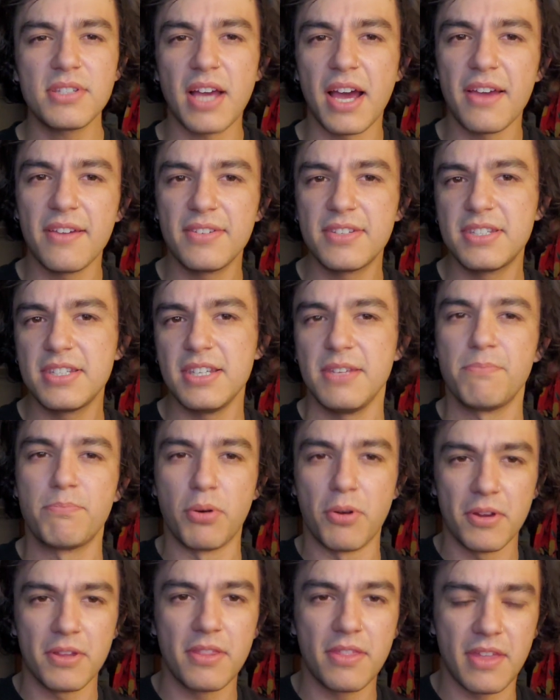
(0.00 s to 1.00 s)
I see
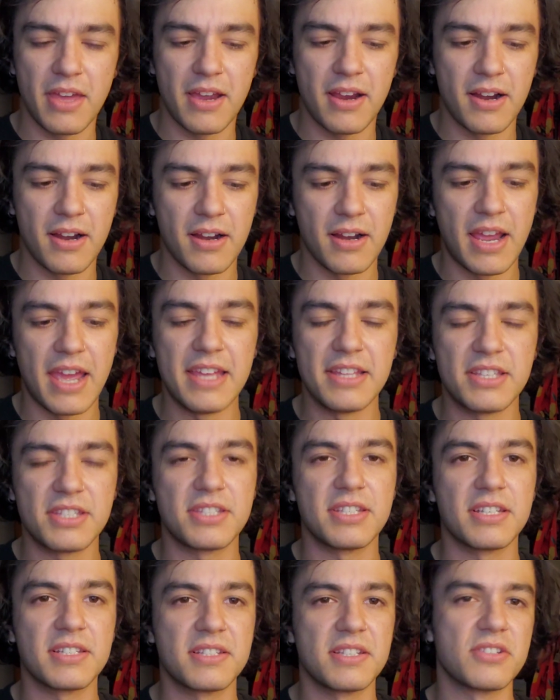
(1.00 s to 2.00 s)
put their
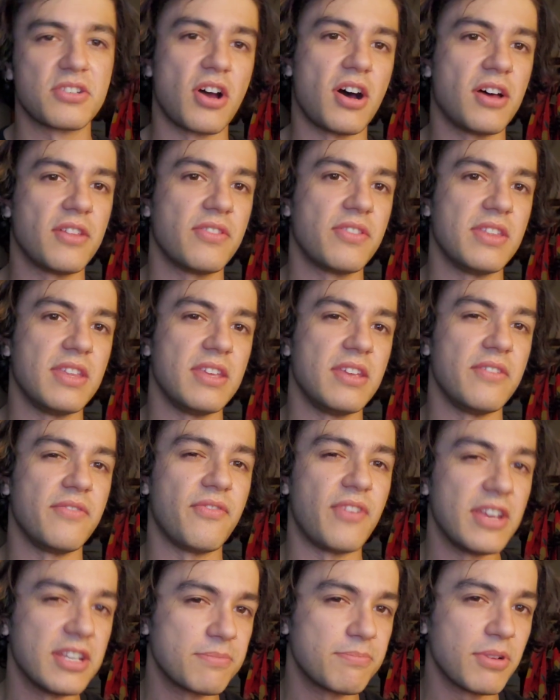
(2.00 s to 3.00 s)
86s on the
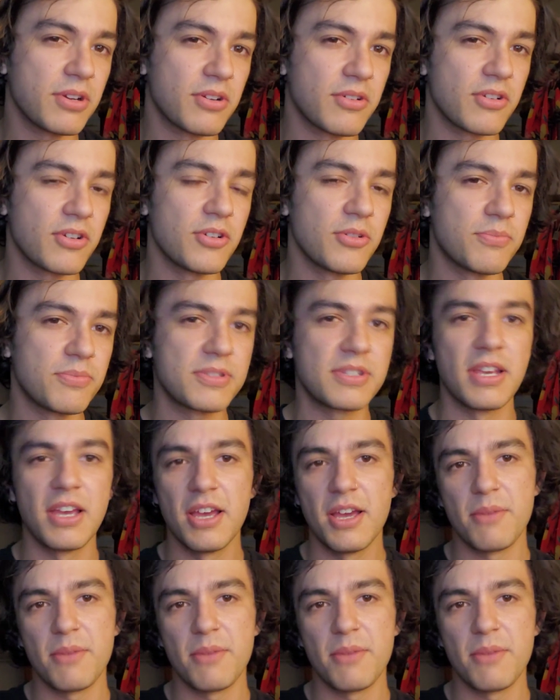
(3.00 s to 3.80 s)
Facebook groups,